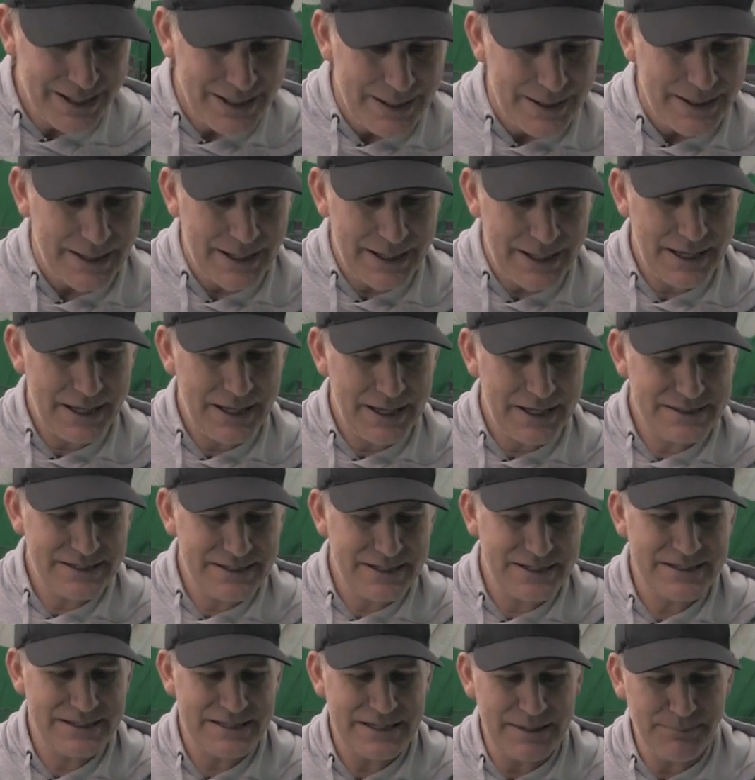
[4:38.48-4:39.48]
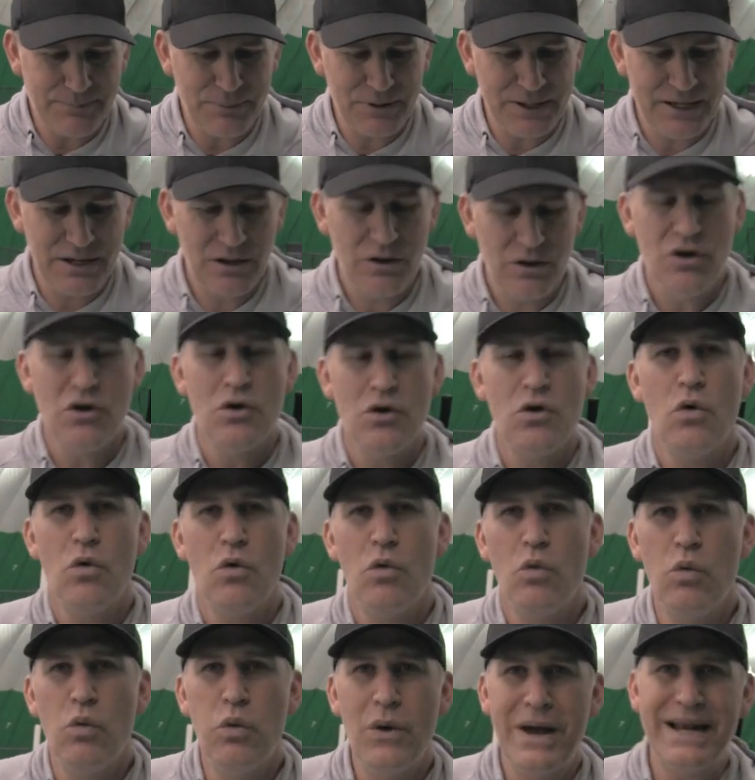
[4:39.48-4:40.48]
Is it simply
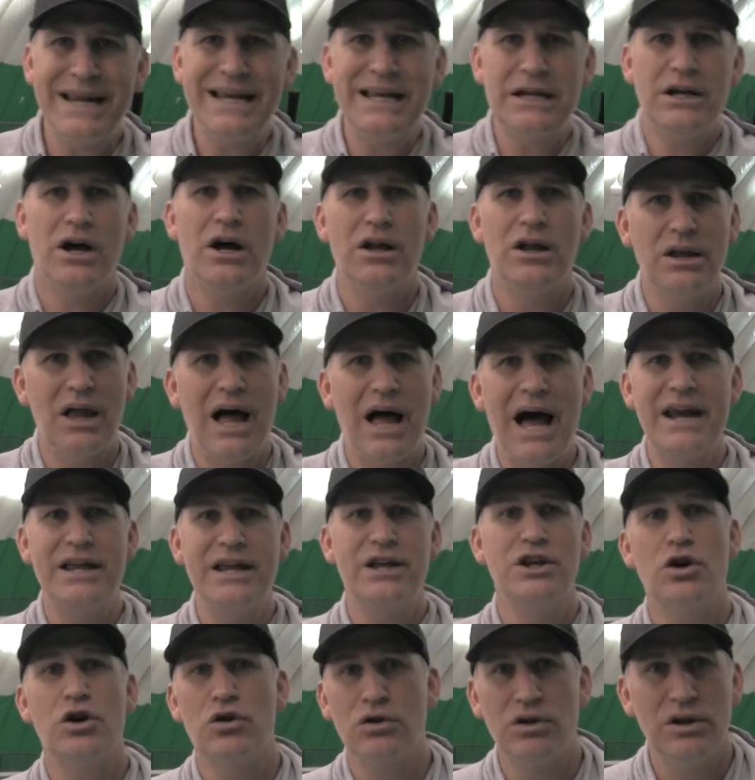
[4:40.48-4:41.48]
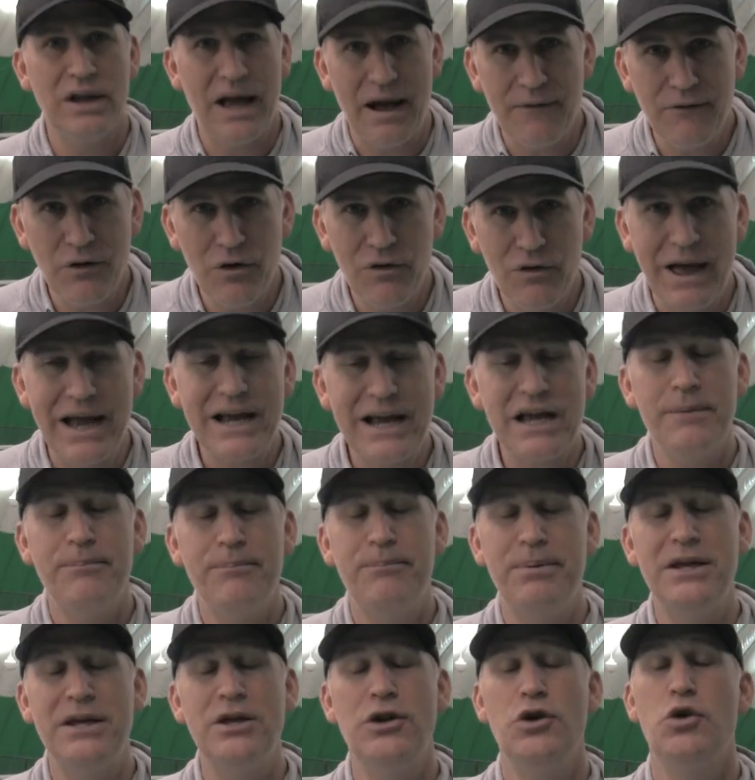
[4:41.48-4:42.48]
winning a lot at your level? That
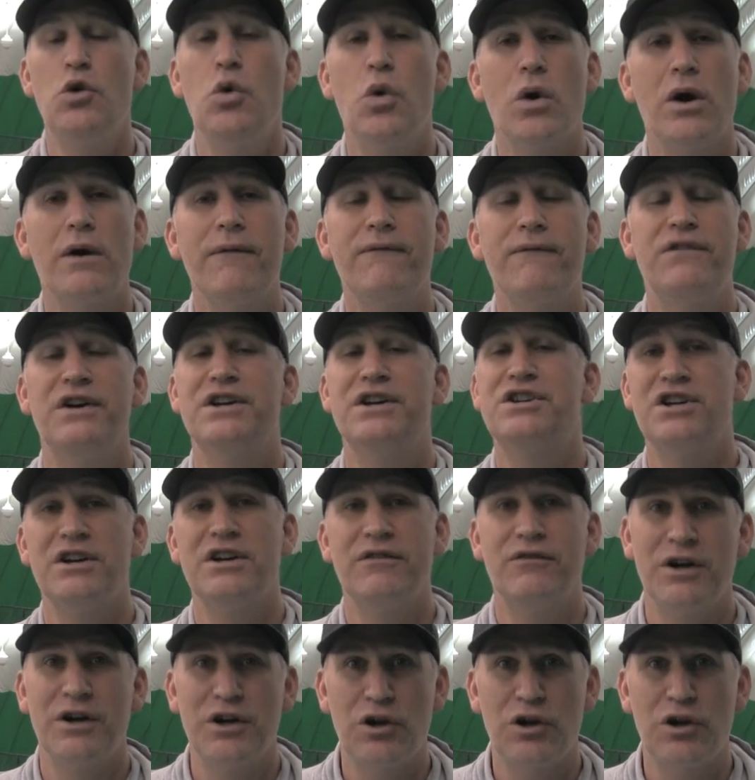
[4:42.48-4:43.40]
could be your vision of what